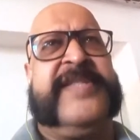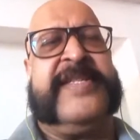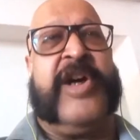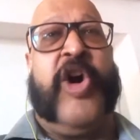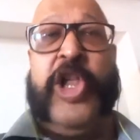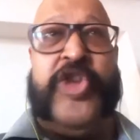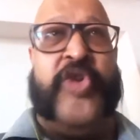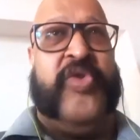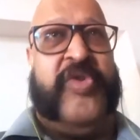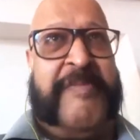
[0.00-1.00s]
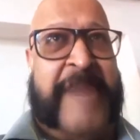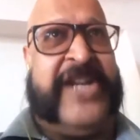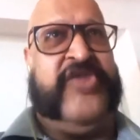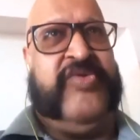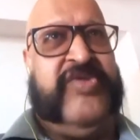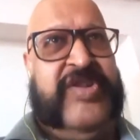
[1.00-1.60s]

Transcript: Caesar, although, mind you,